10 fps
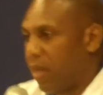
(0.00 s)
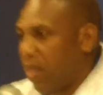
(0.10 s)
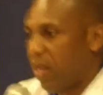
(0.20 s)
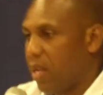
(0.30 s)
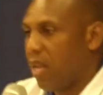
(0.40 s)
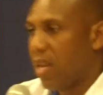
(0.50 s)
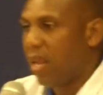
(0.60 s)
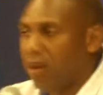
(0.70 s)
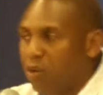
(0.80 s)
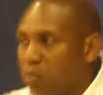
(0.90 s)

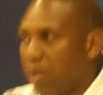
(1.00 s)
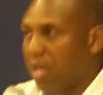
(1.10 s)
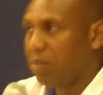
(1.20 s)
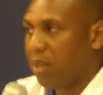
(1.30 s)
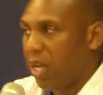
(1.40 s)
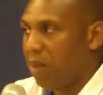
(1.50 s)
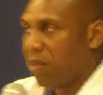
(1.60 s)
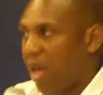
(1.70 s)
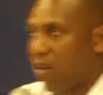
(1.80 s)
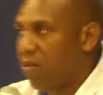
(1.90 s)
And those plays
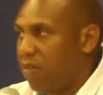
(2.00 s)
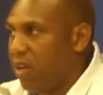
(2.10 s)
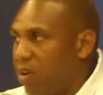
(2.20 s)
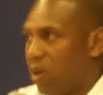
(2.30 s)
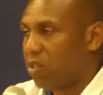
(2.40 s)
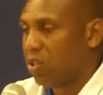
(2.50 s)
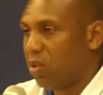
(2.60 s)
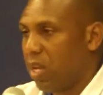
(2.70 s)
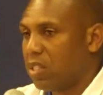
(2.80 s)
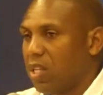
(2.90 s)
came down the field
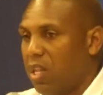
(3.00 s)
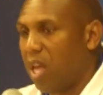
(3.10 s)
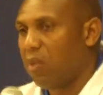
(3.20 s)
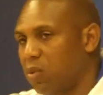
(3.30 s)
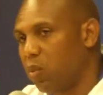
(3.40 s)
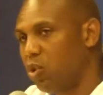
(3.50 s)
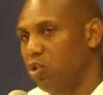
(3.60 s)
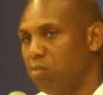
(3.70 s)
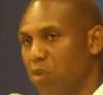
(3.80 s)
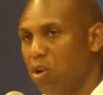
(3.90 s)
also. That's the thing.
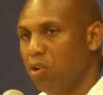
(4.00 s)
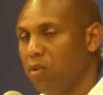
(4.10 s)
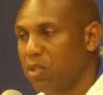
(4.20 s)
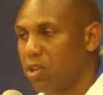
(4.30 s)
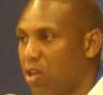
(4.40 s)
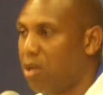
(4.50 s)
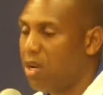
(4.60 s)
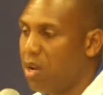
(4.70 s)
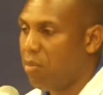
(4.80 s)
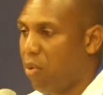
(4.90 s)
When you move and start
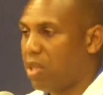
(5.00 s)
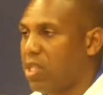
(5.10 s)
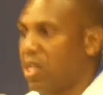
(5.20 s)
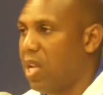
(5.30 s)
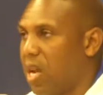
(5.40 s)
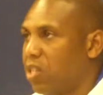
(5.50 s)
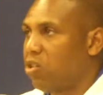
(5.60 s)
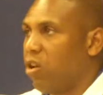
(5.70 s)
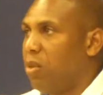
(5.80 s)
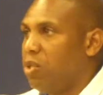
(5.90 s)
pressing the line of
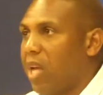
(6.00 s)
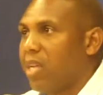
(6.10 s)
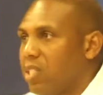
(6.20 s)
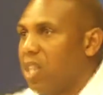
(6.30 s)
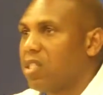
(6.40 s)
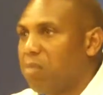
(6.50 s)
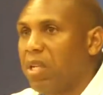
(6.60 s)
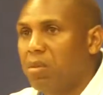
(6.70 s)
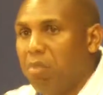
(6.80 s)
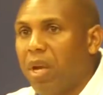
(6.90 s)
scrimmage, you got a chance to
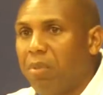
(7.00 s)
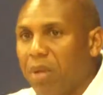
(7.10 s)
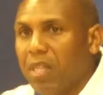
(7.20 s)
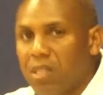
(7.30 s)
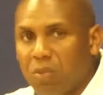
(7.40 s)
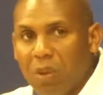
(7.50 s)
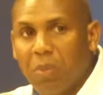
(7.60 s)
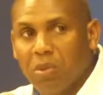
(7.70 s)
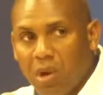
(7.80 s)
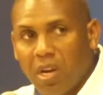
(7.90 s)
make some big plays because
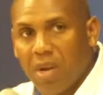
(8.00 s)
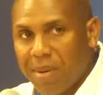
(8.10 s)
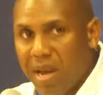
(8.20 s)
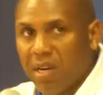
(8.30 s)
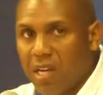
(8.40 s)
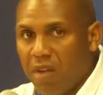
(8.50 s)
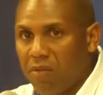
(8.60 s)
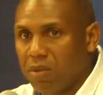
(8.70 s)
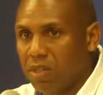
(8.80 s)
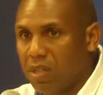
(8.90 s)
people start coming out of
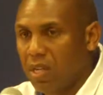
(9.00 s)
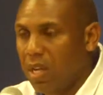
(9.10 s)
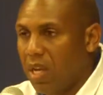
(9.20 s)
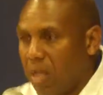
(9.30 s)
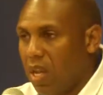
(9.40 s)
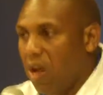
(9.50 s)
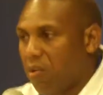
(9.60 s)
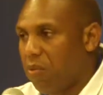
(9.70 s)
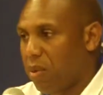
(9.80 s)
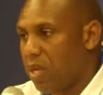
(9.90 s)
coverage. And they
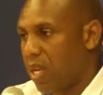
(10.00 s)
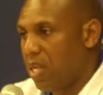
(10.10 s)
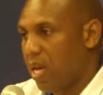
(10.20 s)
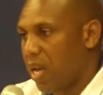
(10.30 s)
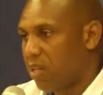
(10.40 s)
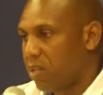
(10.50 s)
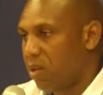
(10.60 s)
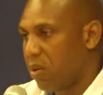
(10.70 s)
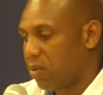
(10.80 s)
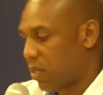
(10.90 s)
all three did that.
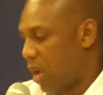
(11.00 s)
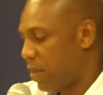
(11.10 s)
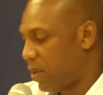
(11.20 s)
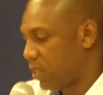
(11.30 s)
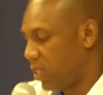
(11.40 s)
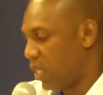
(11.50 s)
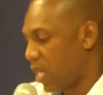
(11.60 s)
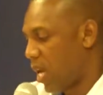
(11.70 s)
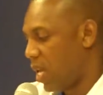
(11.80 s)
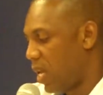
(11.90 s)
So I was happy to
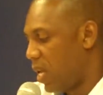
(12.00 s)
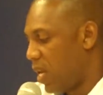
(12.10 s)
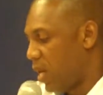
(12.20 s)
see that.